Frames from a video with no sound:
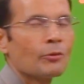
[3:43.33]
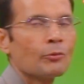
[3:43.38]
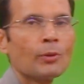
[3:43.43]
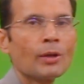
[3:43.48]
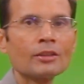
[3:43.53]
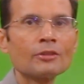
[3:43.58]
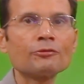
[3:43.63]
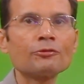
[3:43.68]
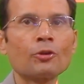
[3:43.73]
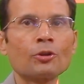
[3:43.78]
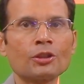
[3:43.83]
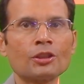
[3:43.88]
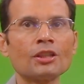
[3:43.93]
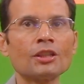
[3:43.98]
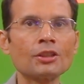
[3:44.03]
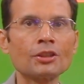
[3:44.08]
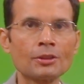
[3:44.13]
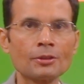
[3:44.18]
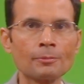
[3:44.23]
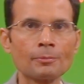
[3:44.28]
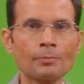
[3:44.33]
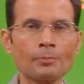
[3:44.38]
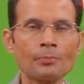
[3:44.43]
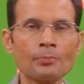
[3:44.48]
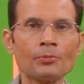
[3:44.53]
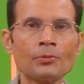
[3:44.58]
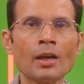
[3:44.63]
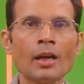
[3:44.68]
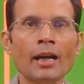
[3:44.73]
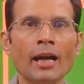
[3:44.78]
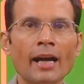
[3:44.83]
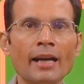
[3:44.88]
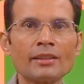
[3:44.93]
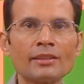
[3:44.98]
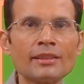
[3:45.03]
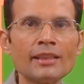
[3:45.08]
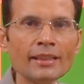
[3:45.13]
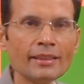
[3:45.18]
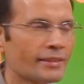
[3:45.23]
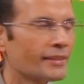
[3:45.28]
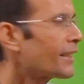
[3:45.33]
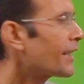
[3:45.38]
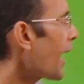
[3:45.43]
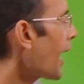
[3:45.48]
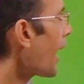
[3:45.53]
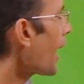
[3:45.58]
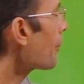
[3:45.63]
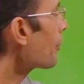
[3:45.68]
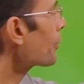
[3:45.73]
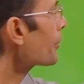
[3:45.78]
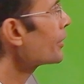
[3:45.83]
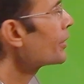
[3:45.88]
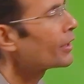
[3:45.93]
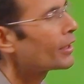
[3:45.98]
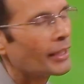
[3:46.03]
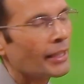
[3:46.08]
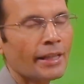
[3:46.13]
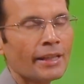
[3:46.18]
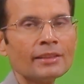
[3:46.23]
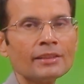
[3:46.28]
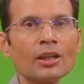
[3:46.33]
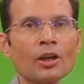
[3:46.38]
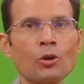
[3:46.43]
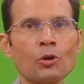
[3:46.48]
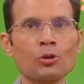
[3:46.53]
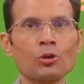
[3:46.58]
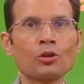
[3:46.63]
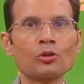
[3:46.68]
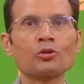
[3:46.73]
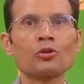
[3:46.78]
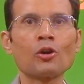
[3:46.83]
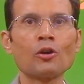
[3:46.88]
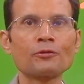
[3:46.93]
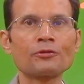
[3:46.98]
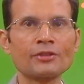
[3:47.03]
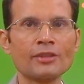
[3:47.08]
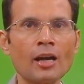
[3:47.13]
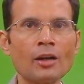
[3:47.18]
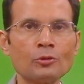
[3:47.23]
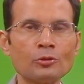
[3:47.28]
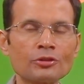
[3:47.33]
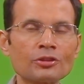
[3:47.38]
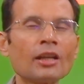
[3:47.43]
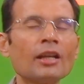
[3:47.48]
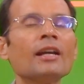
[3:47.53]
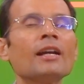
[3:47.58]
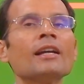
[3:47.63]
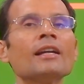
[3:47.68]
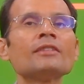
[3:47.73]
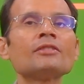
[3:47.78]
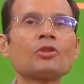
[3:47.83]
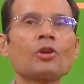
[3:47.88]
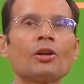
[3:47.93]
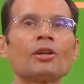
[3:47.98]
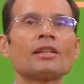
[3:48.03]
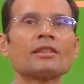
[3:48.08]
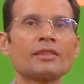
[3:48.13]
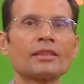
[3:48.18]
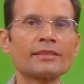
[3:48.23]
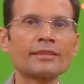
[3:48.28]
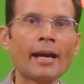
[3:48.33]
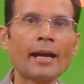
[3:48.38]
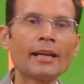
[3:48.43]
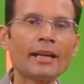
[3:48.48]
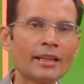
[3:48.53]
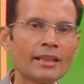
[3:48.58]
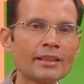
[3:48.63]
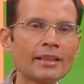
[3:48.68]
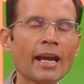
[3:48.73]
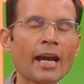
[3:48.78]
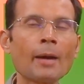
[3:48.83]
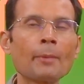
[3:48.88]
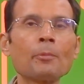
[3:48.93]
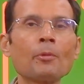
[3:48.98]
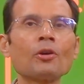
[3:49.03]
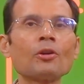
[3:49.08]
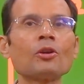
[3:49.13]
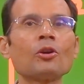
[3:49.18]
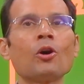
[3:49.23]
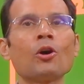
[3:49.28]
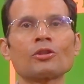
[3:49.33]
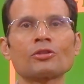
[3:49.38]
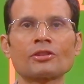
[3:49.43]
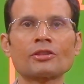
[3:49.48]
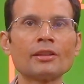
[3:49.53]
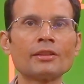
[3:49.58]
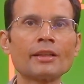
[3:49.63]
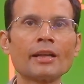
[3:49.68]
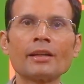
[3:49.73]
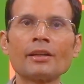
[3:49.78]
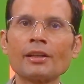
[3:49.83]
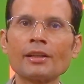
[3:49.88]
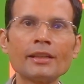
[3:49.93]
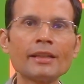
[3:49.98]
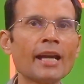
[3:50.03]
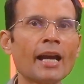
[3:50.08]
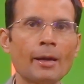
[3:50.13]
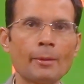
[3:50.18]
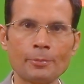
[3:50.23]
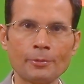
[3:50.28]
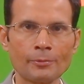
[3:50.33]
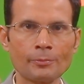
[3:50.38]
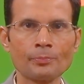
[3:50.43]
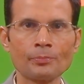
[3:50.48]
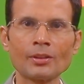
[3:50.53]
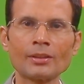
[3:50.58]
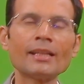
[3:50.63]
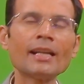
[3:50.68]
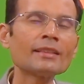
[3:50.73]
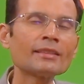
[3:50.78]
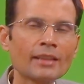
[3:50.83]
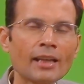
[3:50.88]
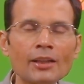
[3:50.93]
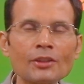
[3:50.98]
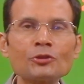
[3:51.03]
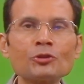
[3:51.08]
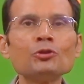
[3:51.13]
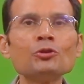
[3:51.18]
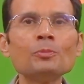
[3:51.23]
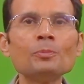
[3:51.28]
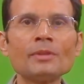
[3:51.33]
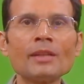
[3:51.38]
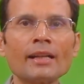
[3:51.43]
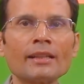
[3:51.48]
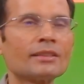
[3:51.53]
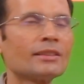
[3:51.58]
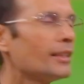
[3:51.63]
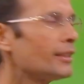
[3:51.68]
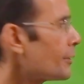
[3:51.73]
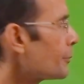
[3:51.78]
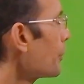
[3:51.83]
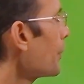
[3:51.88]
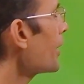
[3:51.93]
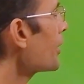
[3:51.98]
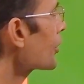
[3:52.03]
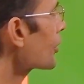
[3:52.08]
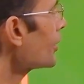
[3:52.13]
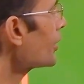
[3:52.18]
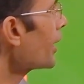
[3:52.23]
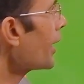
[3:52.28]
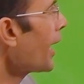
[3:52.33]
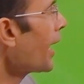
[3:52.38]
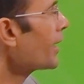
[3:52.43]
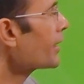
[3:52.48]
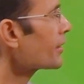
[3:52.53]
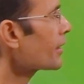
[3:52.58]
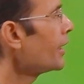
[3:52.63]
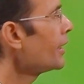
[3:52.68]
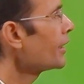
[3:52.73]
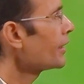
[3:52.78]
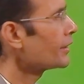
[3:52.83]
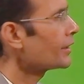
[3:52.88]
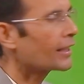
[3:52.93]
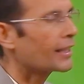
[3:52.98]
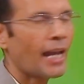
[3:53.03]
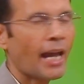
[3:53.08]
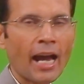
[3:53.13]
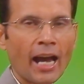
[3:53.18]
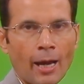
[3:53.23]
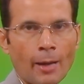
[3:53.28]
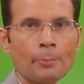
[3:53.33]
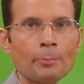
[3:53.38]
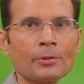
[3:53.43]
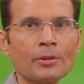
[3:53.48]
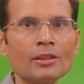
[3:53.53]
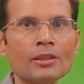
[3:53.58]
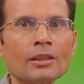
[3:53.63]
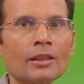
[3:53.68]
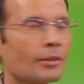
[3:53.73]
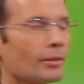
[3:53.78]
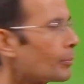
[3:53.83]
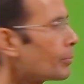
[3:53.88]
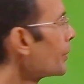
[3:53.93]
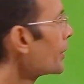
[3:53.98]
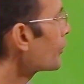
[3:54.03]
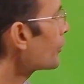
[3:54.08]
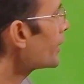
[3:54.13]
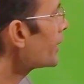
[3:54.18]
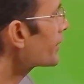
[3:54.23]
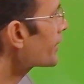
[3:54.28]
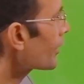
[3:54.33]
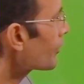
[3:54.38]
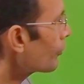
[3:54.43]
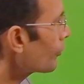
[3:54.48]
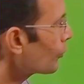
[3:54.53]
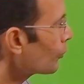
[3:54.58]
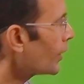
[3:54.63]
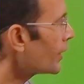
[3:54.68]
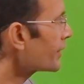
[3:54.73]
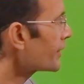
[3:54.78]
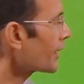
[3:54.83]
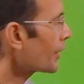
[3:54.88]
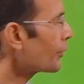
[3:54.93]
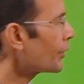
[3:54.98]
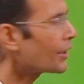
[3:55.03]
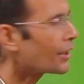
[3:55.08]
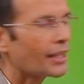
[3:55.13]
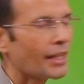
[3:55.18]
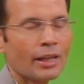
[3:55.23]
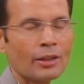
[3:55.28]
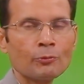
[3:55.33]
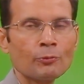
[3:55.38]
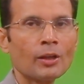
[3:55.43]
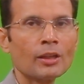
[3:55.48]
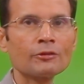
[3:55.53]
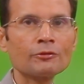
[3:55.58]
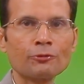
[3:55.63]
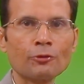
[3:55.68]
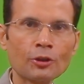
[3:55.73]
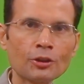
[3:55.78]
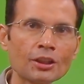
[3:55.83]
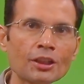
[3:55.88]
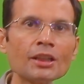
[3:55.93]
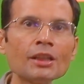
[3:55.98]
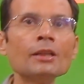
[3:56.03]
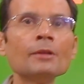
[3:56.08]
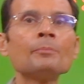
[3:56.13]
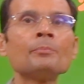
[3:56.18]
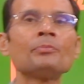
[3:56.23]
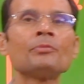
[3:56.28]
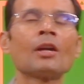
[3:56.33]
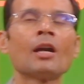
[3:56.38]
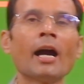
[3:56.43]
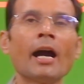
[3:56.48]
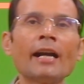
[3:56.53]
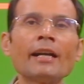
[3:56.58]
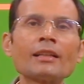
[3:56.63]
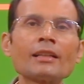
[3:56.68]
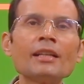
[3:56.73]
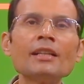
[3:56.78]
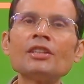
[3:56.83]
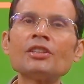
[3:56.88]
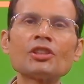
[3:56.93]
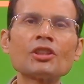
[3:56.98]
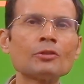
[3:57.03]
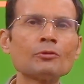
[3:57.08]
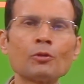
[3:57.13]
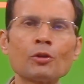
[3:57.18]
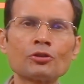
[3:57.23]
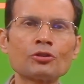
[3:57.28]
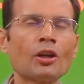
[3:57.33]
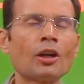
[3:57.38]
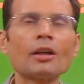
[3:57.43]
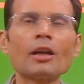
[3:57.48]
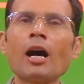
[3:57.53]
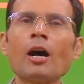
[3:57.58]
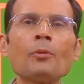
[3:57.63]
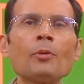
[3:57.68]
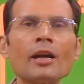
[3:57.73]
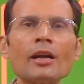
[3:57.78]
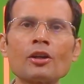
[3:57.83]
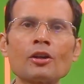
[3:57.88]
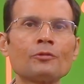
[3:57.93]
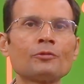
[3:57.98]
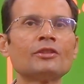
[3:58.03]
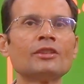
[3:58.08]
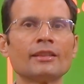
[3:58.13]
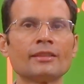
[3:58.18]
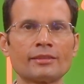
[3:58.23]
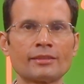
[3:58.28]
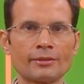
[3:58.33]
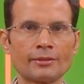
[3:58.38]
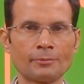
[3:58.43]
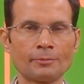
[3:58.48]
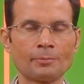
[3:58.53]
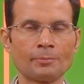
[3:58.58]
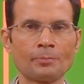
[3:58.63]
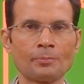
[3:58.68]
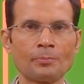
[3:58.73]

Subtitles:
and 140. And this gap in the carotid cough sounds is called as the silent gap or auscultatory gap. Let's assume that this patient has the gap between 170 and 140 and clinician was not aware of this